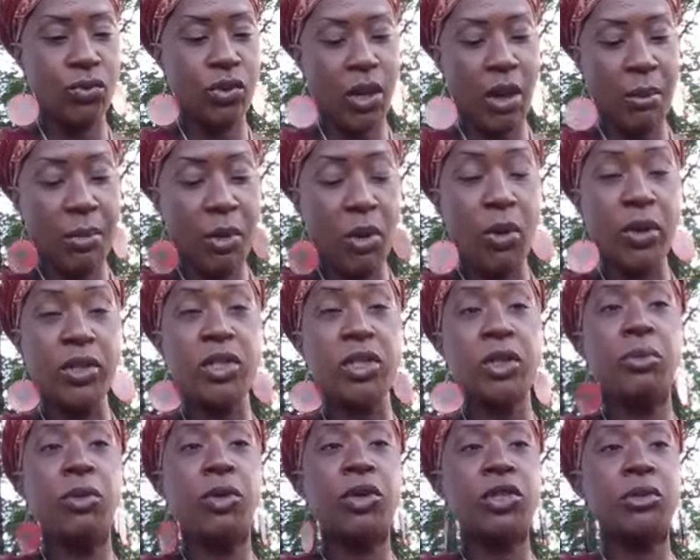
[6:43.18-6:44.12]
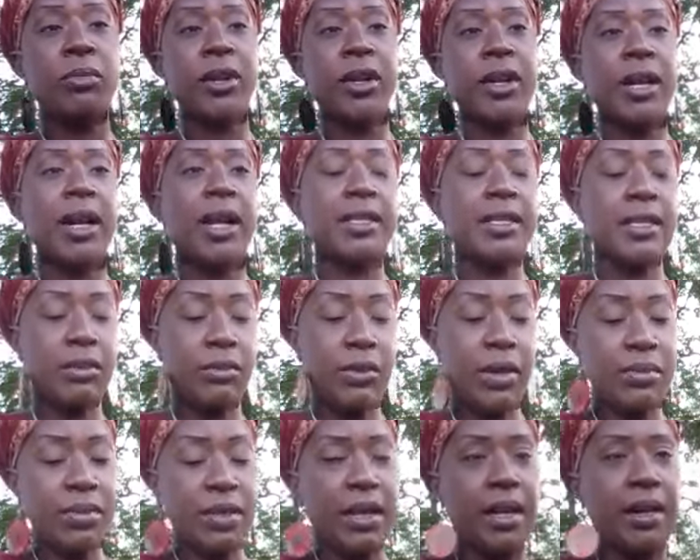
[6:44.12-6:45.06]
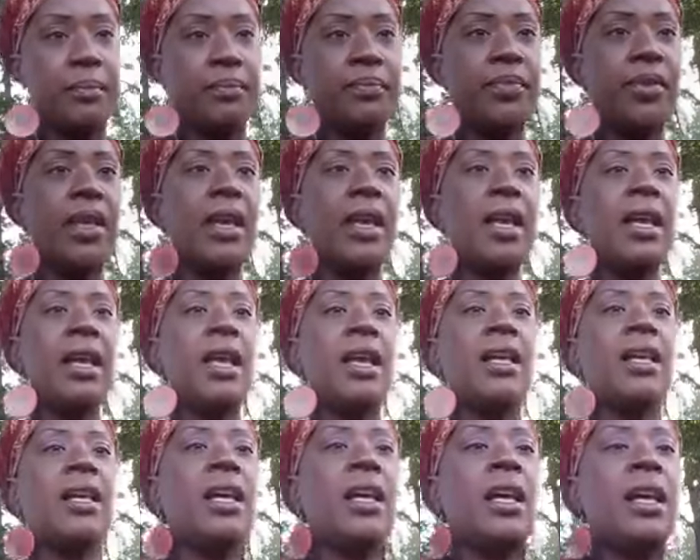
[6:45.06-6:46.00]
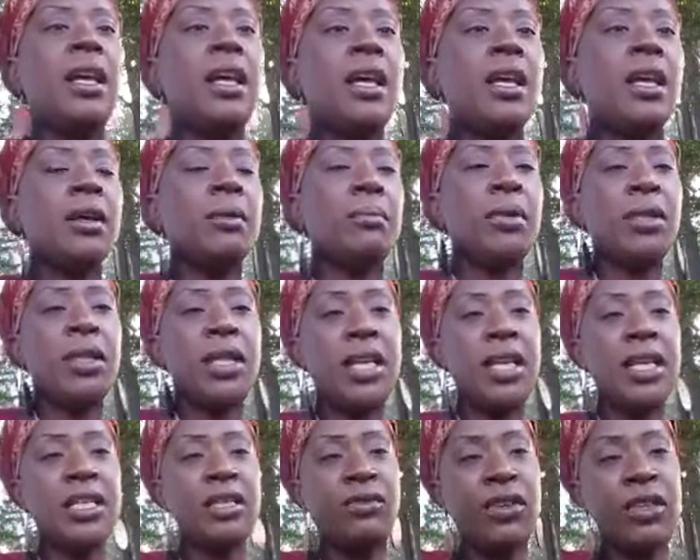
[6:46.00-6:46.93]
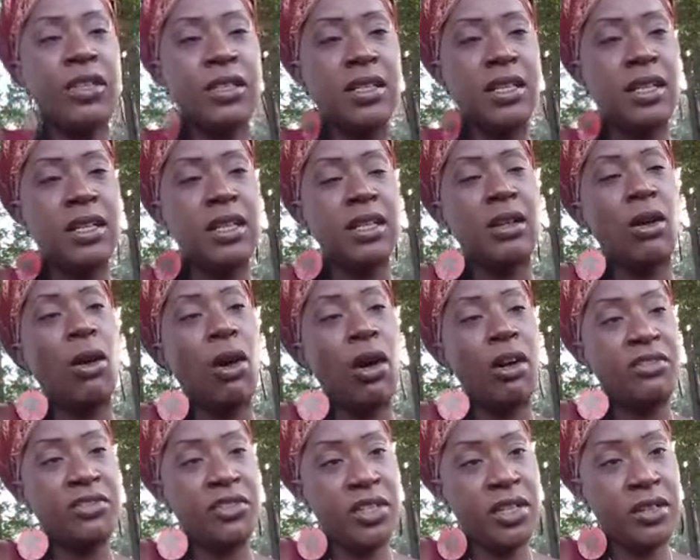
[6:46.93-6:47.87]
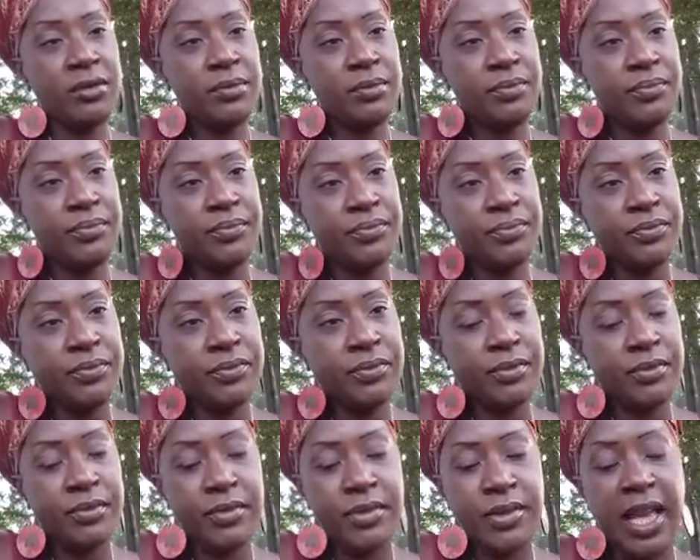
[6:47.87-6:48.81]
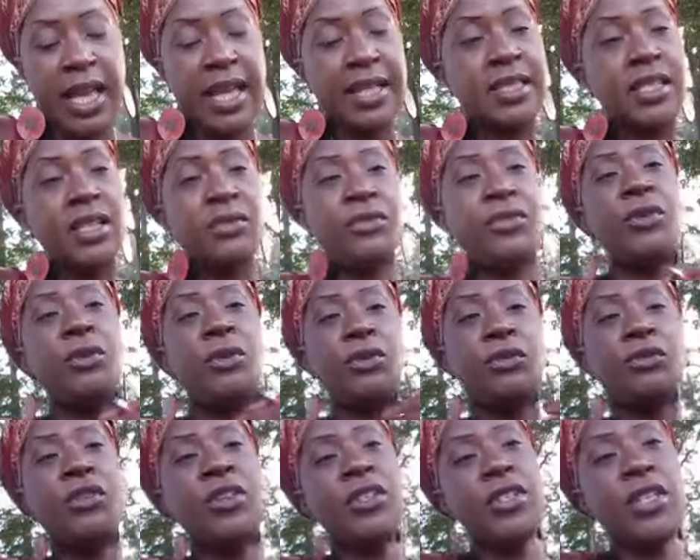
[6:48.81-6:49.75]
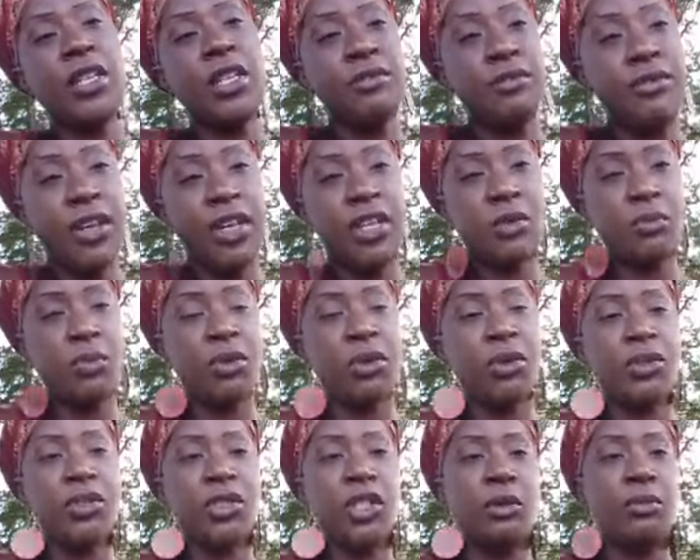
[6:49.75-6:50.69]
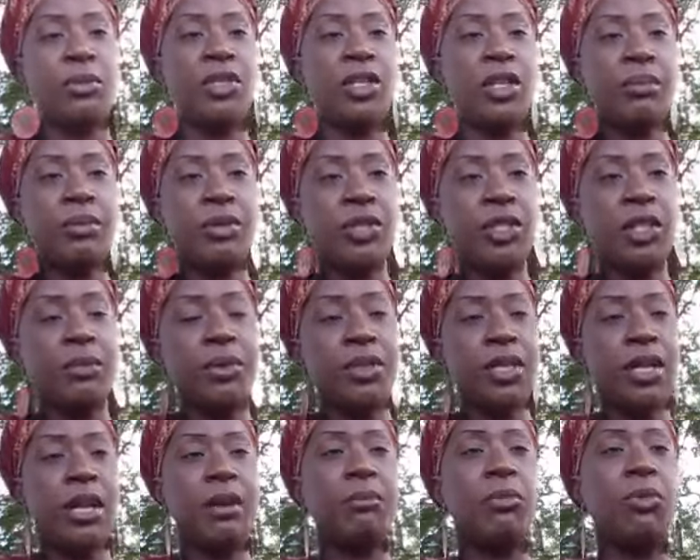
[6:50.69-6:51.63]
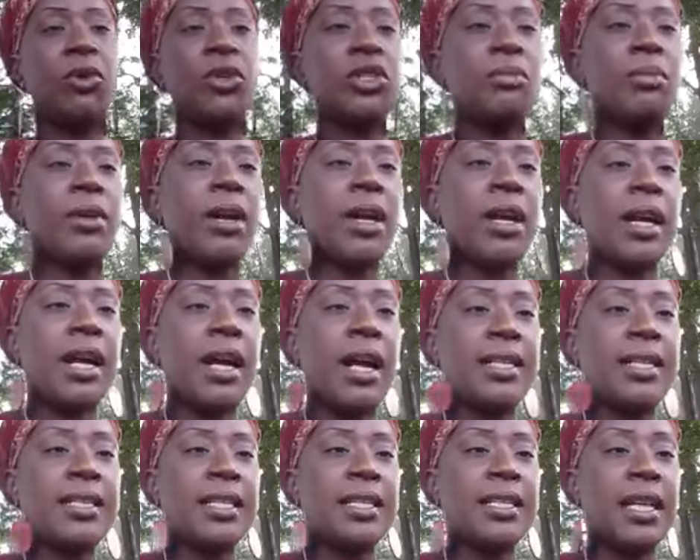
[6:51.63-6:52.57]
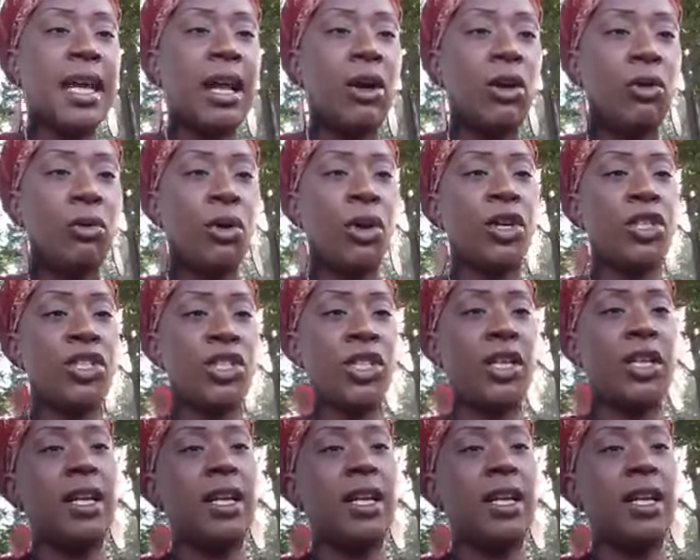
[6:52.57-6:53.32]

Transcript: I'm going to the Moorish American Consulate website. Please visit often as if you are visiting Facebook, www.moorishamericanconsulate.org,